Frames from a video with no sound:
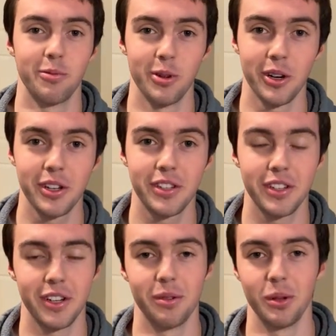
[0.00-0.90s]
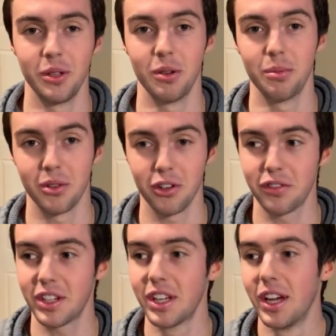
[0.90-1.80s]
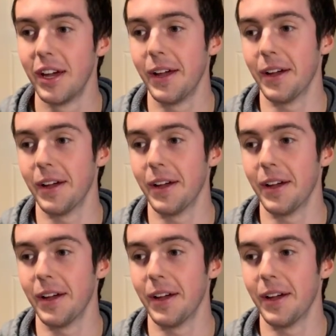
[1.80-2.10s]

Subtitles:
works when you observe it.